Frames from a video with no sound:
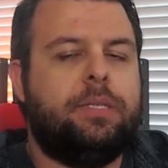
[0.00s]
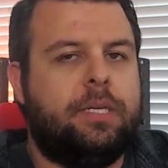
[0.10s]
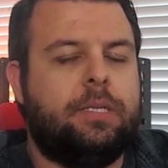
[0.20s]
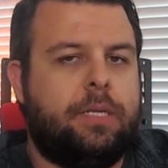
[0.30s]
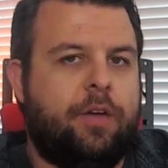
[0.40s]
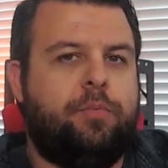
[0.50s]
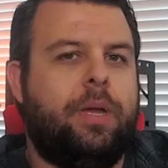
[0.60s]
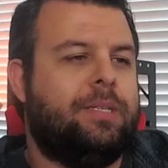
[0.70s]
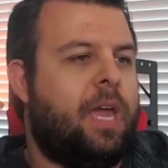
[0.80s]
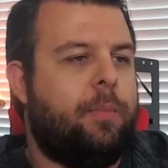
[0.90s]
60
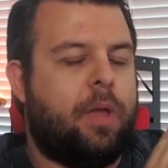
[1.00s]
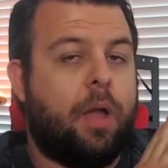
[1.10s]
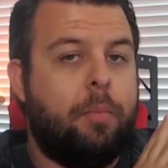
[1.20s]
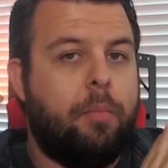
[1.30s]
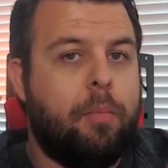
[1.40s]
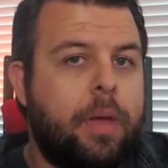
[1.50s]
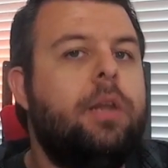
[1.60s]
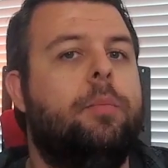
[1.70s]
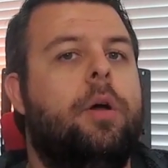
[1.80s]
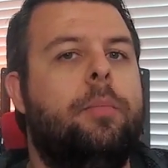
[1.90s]
FPS gaming
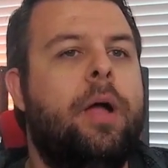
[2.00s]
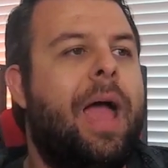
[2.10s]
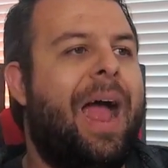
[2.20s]
minimum,